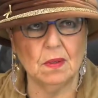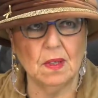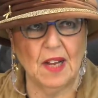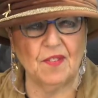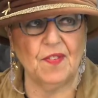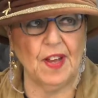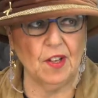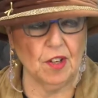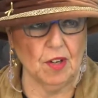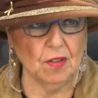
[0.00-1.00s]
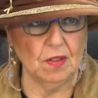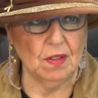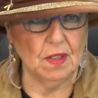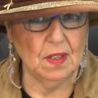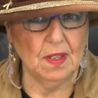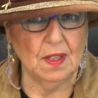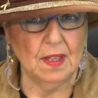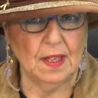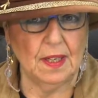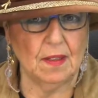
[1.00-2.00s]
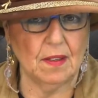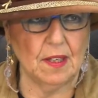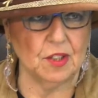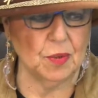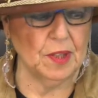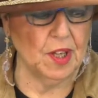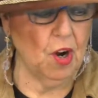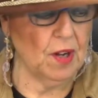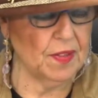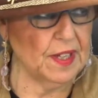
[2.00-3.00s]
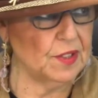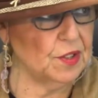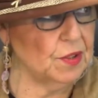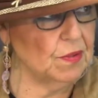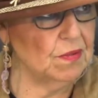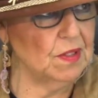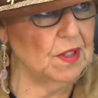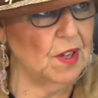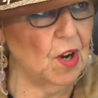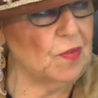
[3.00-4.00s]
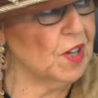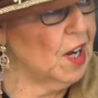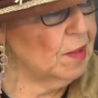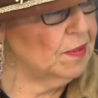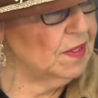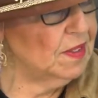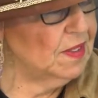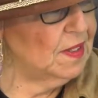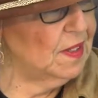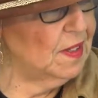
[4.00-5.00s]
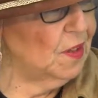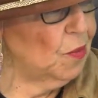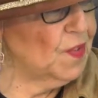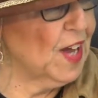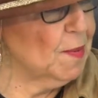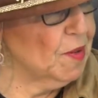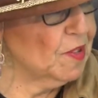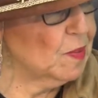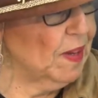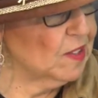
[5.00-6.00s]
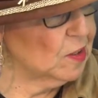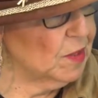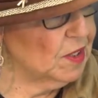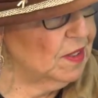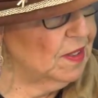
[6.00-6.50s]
and failure is a really hard thing to overcome. We've got to be responsible.